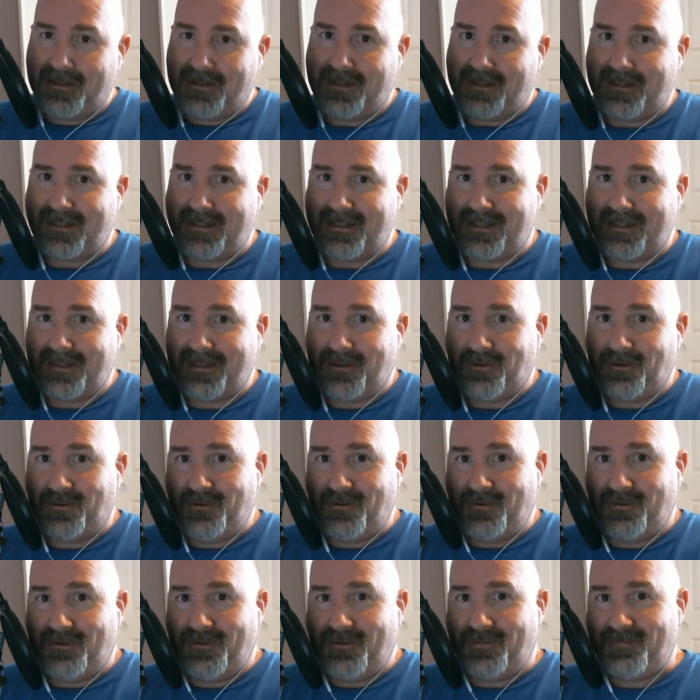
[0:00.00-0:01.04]
So,
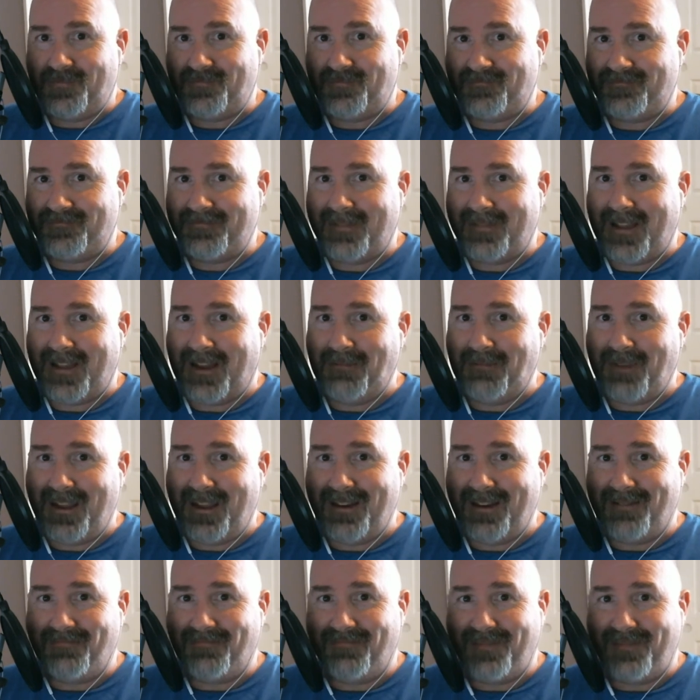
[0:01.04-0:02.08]
yeah. I
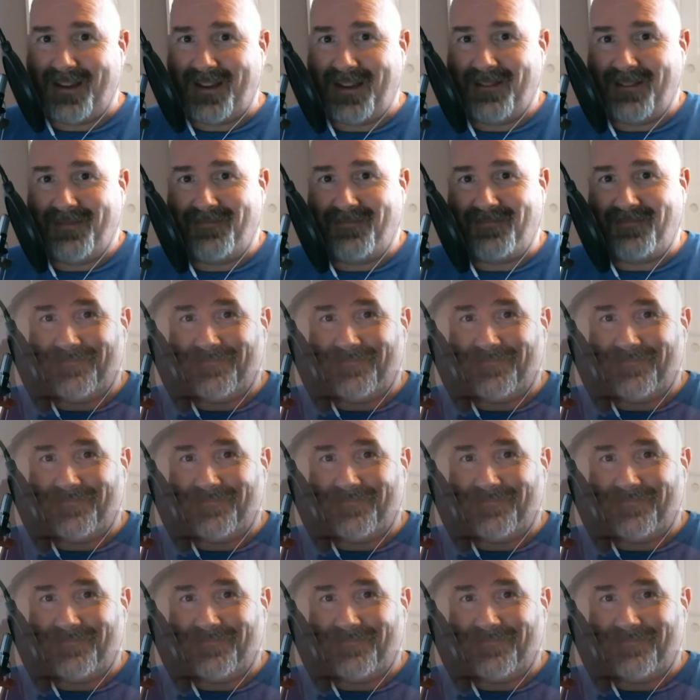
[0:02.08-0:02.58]
mean, it...